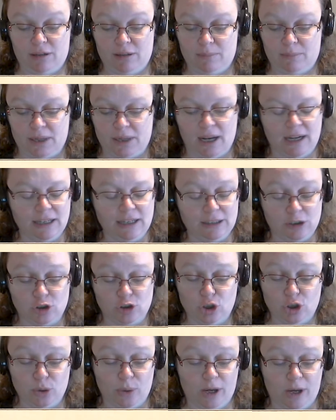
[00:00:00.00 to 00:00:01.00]
but I little
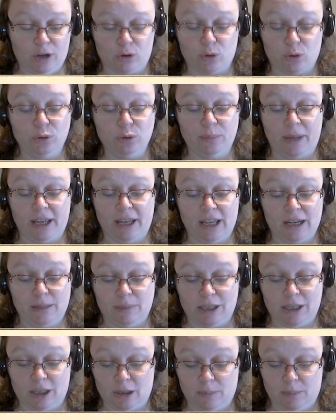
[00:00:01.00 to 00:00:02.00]
knew how cruel my
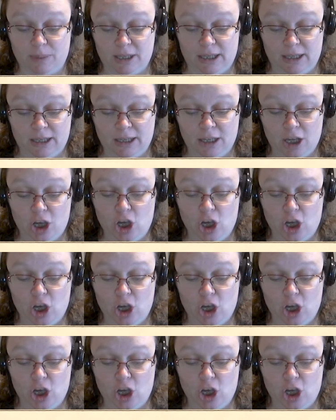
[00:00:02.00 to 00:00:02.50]
enemy could be.